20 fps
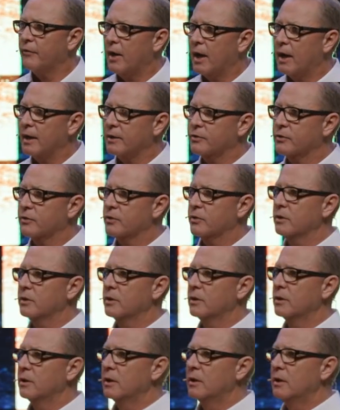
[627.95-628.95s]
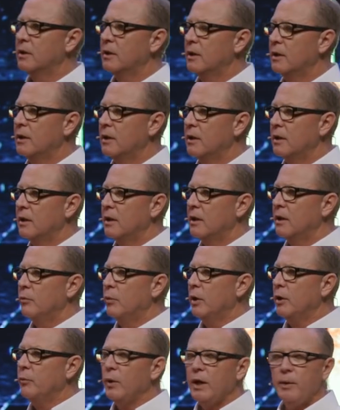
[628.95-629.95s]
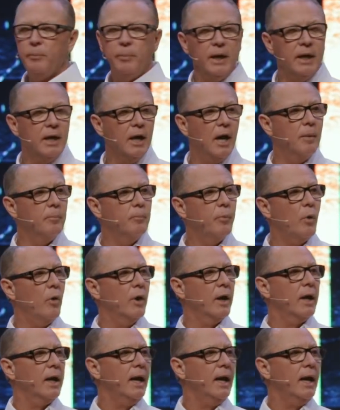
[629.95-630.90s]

of us. When we become born